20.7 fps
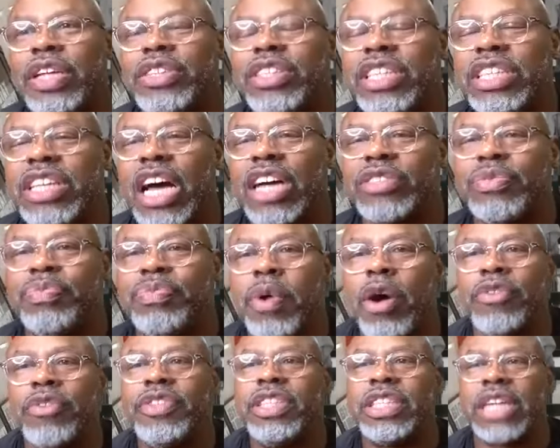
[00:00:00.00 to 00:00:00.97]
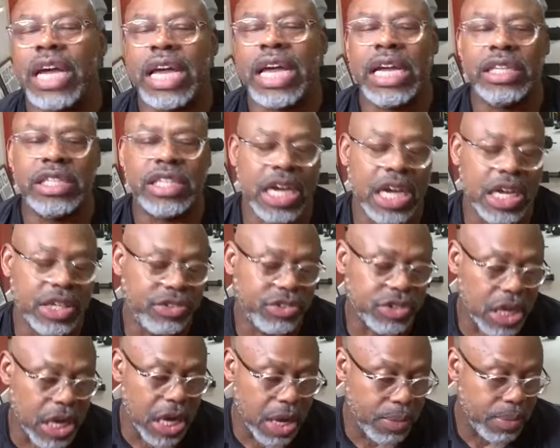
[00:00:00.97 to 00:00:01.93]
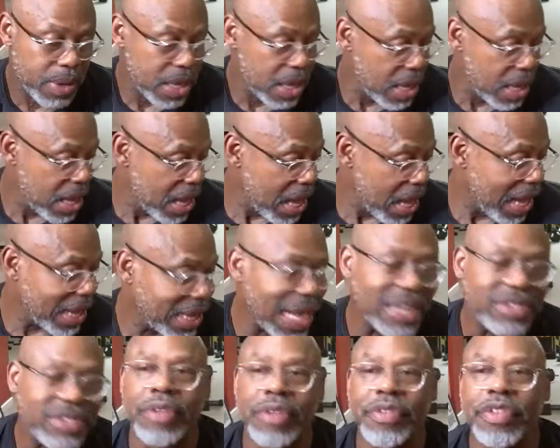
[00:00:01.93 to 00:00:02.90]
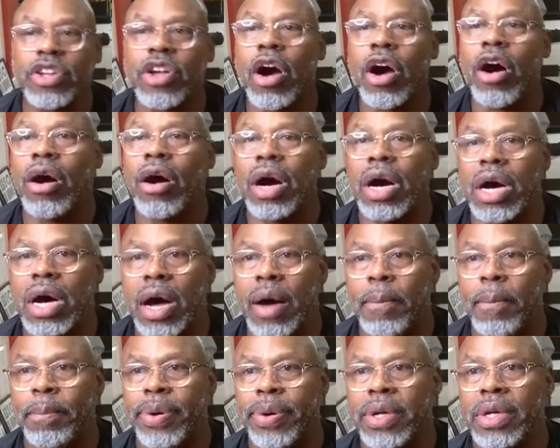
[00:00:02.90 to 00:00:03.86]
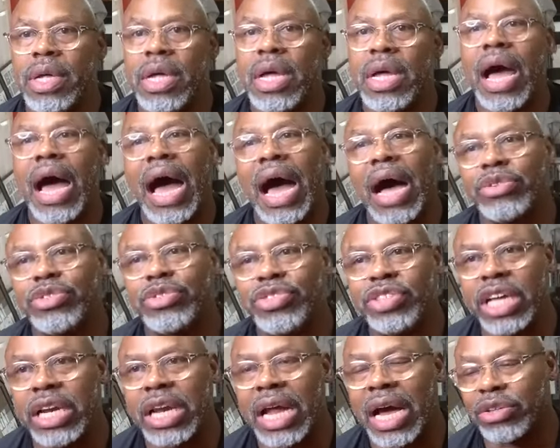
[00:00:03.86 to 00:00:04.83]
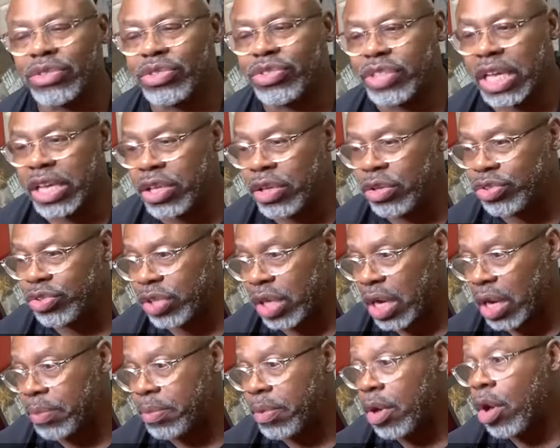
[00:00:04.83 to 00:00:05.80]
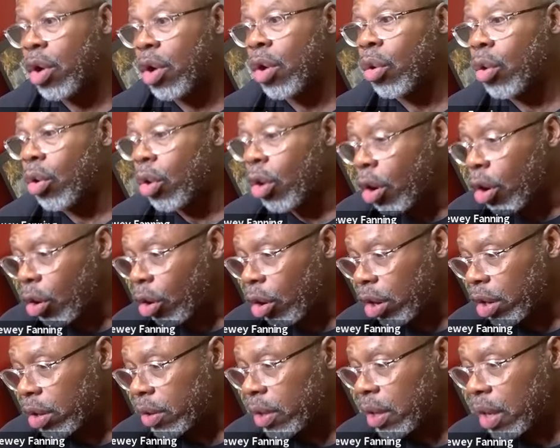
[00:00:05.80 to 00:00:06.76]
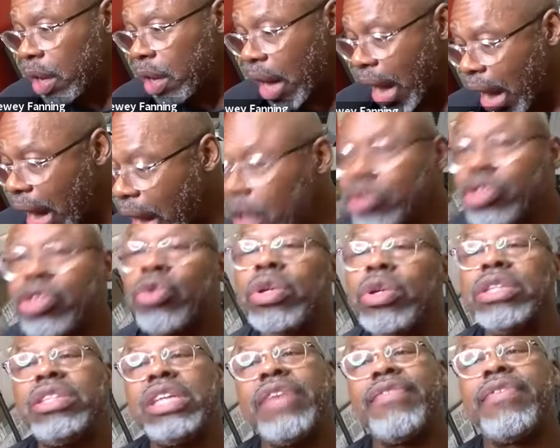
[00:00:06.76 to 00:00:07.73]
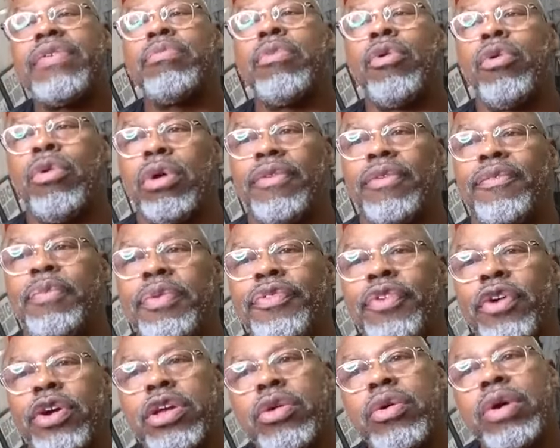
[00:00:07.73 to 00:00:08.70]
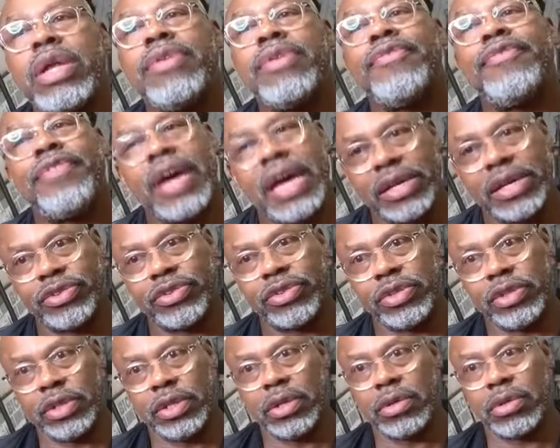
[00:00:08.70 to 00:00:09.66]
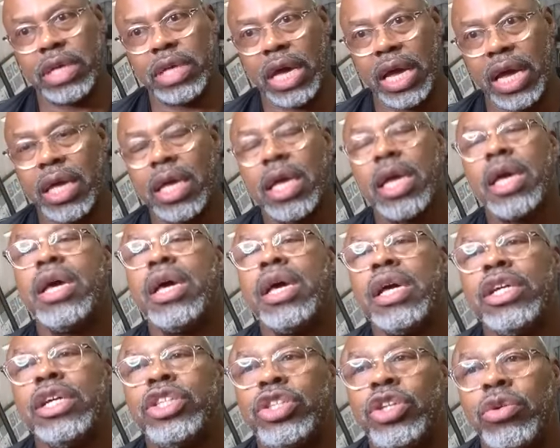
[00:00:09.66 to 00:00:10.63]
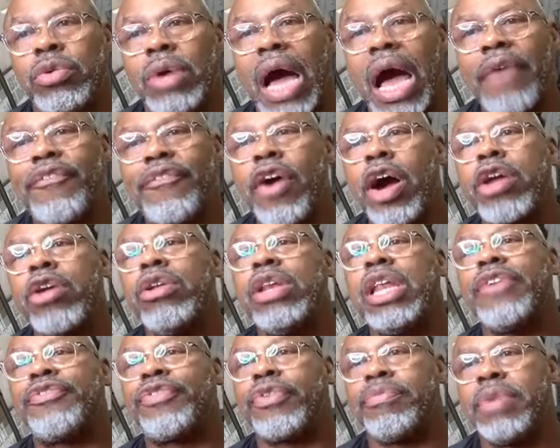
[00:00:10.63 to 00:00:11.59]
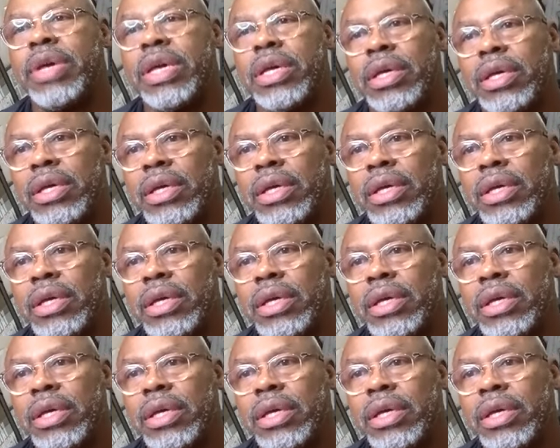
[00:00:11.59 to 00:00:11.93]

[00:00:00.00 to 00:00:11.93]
She does both. Jane does I got something called I'll send you some, or I'll do this even more before you invest. Okay. Shoot, how far you live from me?